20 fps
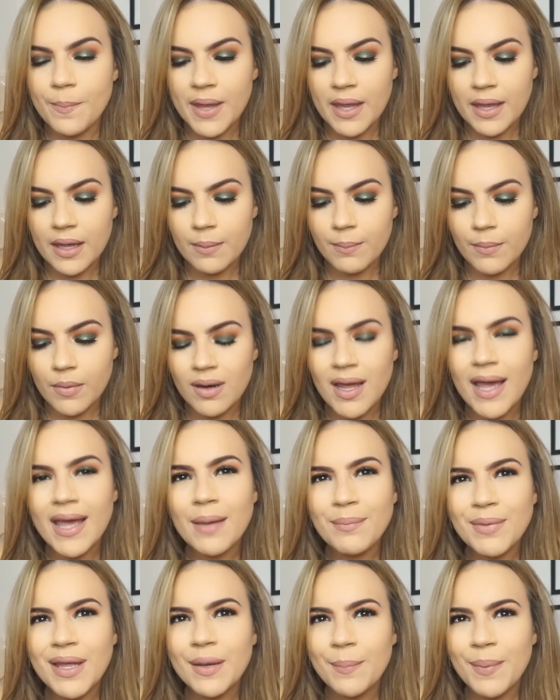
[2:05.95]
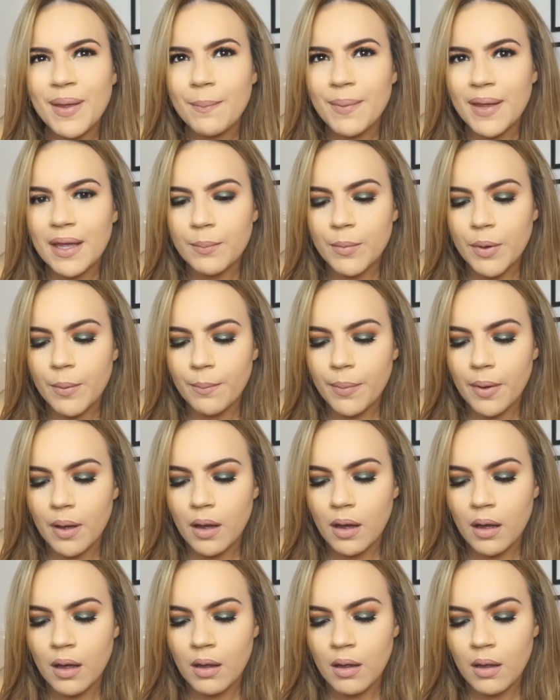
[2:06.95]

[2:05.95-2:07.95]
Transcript: pigment. Like I am getting a bit of pigment, but